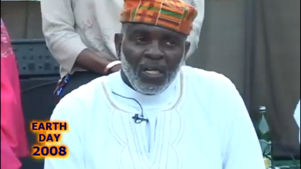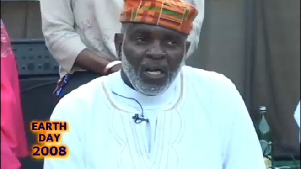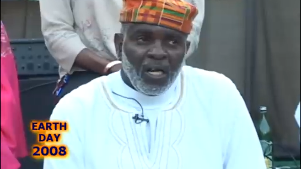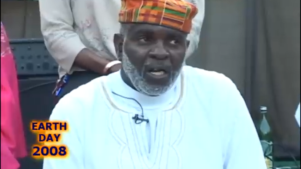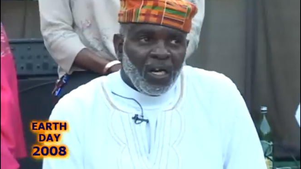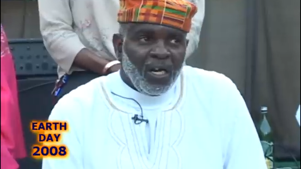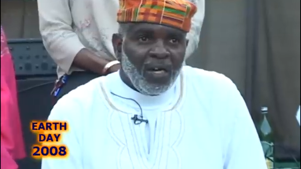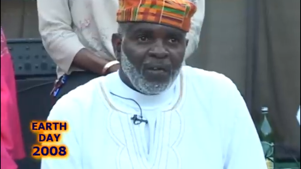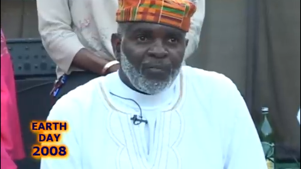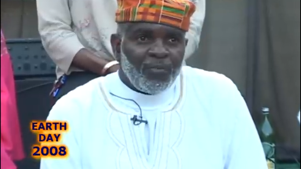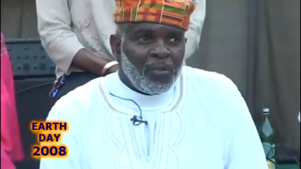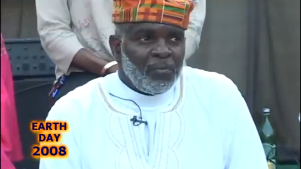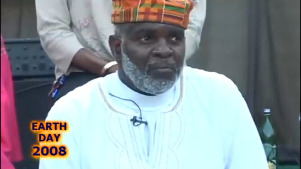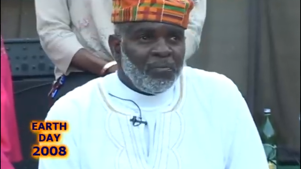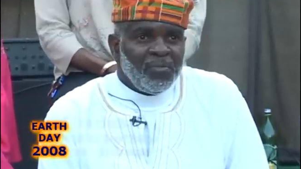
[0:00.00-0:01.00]

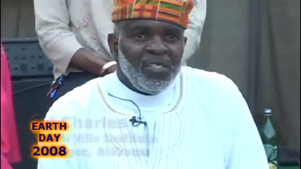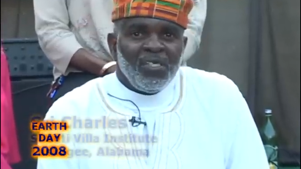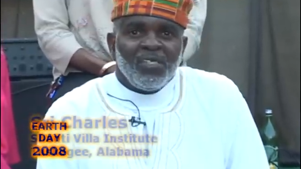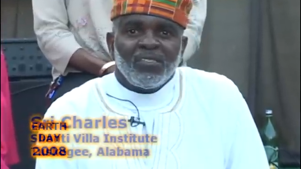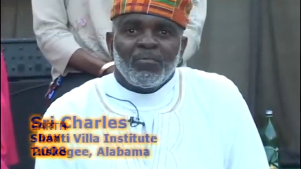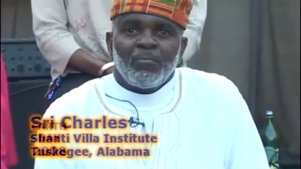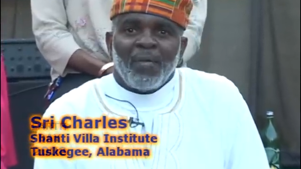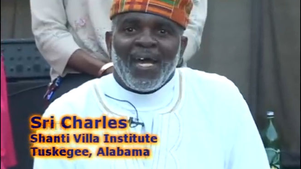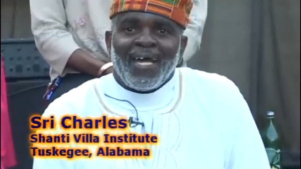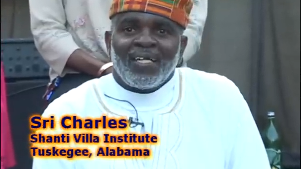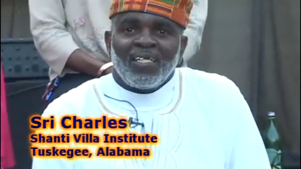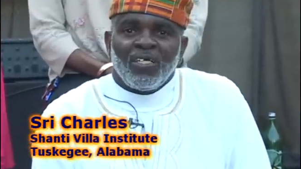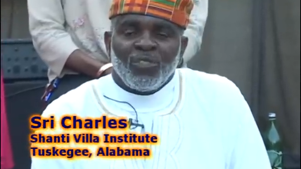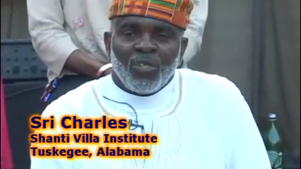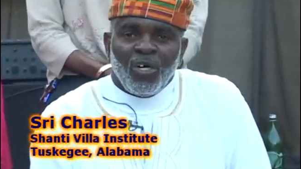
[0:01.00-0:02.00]
From years
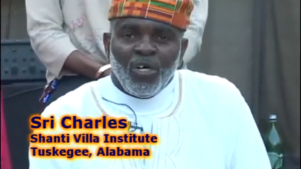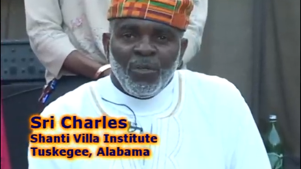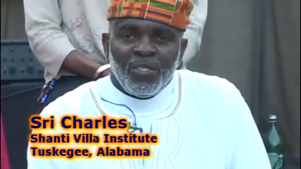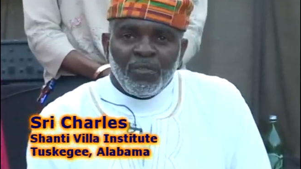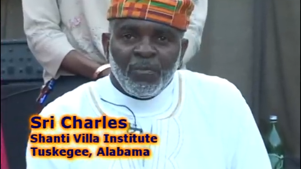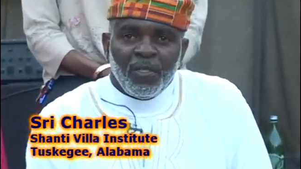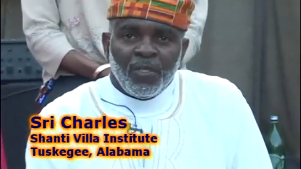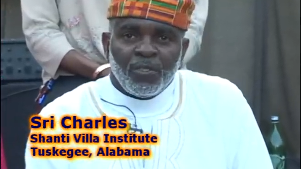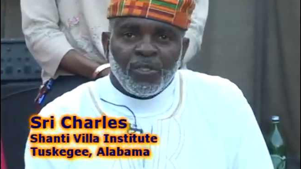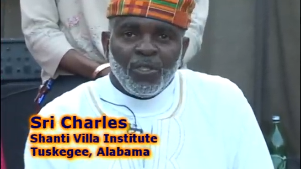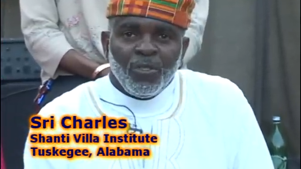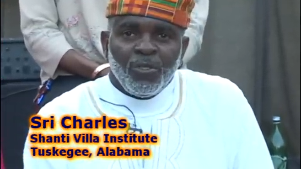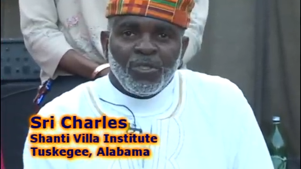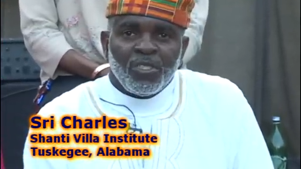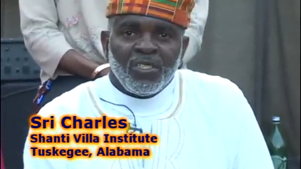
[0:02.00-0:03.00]
back, there's always been a
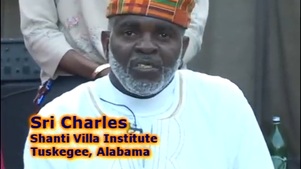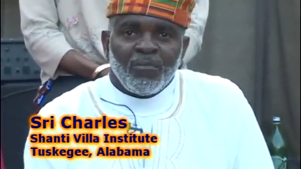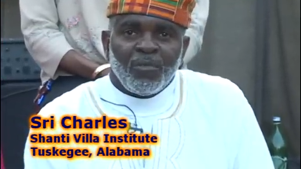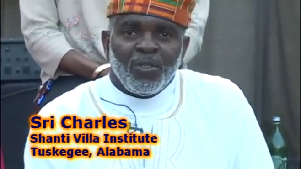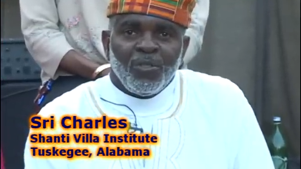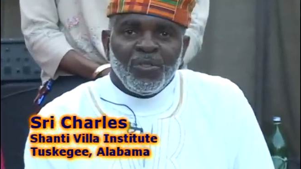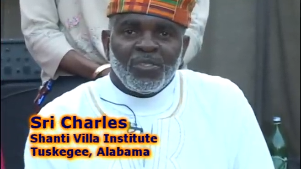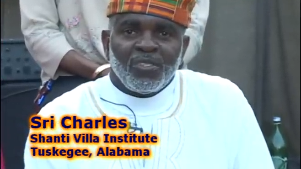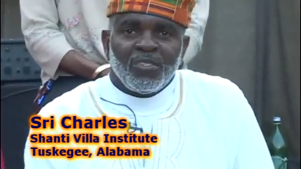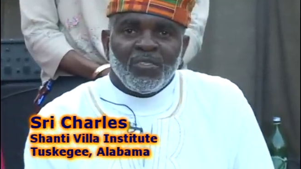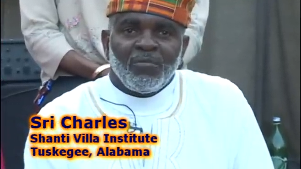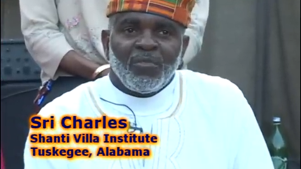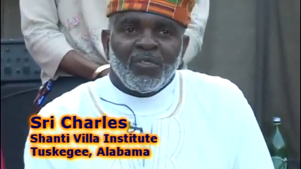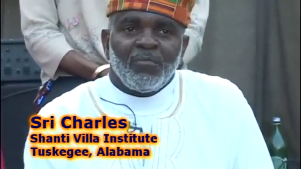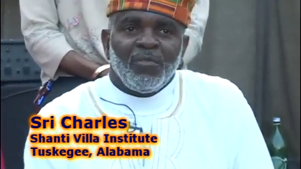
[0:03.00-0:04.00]
solution to
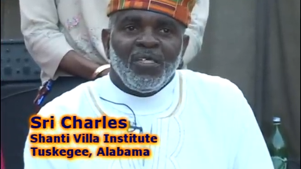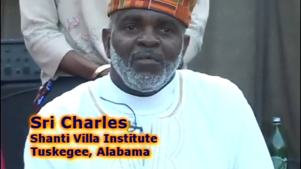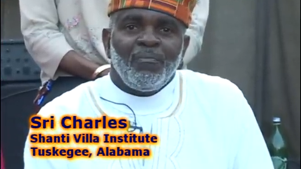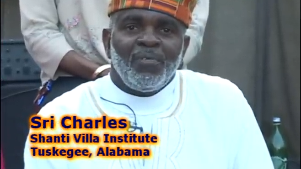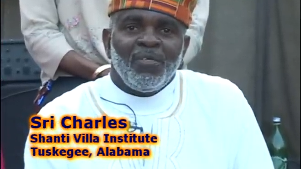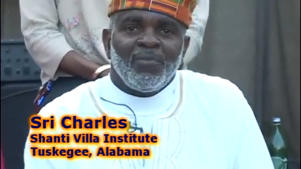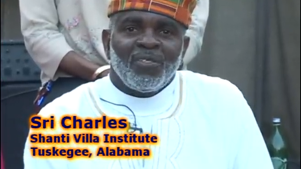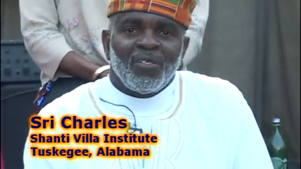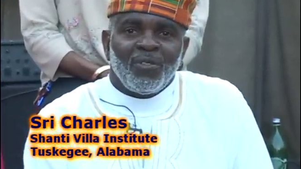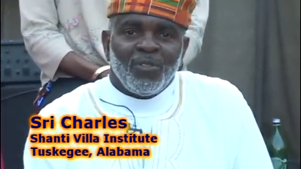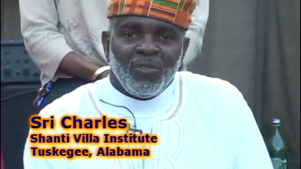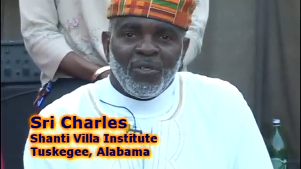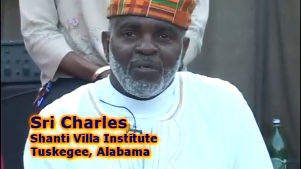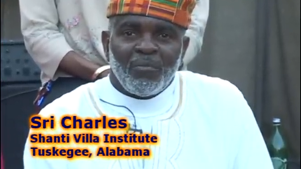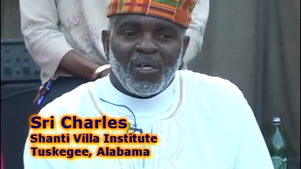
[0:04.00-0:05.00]
pollution, but many people don't
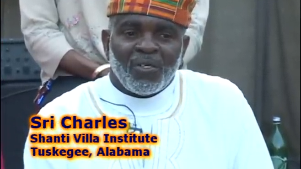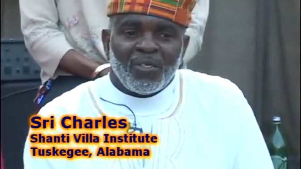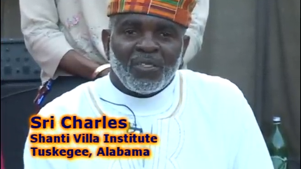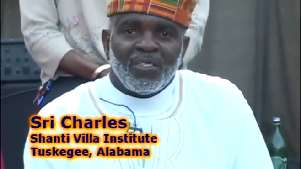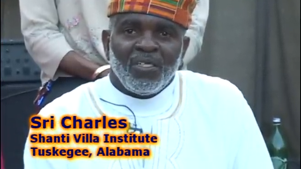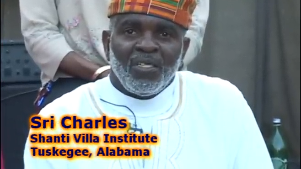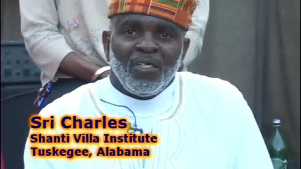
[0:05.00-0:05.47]
know about it.